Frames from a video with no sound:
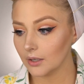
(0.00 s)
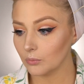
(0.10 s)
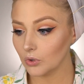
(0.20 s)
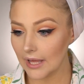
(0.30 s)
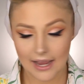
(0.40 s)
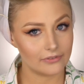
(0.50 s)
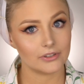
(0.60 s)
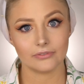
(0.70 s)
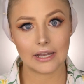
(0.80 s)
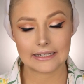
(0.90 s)
We'll have
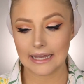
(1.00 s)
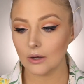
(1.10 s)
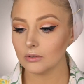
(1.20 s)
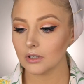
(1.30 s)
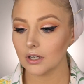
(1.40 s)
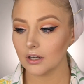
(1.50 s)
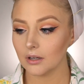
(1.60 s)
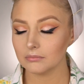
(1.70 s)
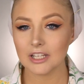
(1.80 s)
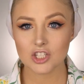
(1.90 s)
to find out.
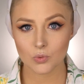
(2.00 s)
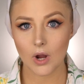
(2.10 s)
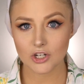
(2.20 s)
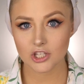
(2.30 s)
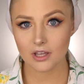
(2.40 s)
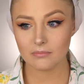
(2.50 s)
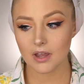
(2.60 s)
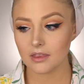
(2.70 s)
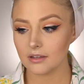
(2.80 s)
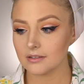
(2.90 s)
Let's swatch them
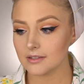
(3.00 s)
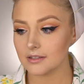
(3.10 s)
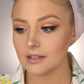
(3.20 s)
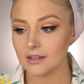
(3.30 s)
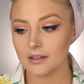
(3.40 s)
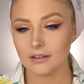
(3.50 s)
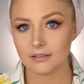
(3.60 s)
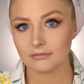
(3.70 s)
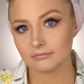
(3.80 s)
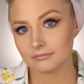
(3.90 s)
and then see
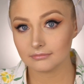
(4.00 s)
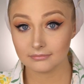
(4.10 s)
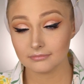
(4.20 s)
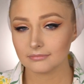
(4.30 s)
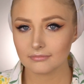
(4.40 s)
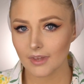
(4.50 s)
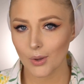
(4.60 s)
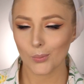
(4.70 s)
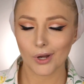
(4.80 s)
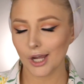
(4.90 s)

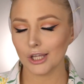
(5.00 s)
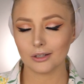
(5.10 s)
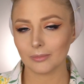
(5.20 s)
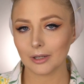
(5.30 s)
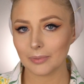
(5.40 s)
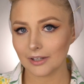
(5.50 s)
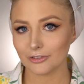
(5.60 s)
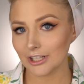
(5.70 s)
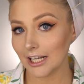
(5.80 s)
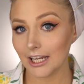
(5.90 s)
what color I'm gonna pick
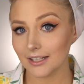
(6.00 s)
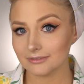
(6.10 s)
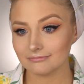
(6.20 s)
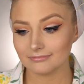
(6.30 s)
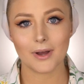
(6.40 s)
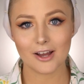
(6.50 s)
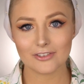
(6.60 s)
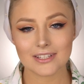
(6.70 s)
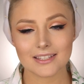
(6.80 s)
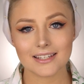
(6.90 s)
for today.
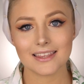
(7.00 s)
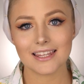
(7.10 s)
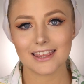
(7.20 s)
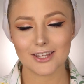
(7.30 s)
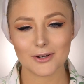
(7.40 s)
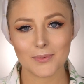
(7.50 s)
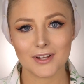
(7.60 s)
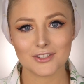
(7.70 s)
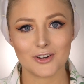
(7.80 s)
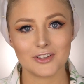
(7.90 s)
Obviously, the thinner
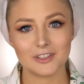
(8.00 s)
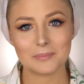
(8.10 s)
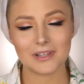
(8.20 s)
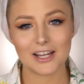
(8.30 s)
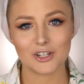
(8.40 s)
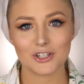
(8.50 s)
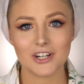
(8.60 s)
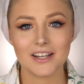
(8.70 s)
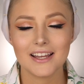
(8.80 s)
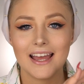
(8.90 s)
ones are the lip
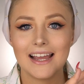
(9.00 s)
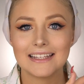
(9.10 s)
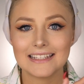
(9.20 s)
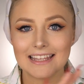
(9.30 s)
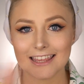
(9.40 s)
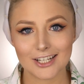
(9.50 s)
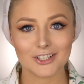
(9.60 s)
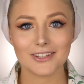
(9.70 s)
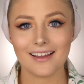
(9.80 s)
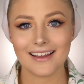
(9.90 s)
liner and the
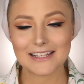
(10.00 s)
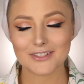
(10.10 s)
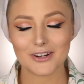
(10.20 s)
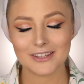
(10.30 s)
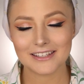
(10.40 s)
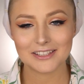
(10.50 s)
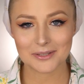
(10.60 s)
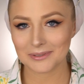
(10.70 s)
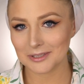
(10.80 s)
thicker lines are the liquid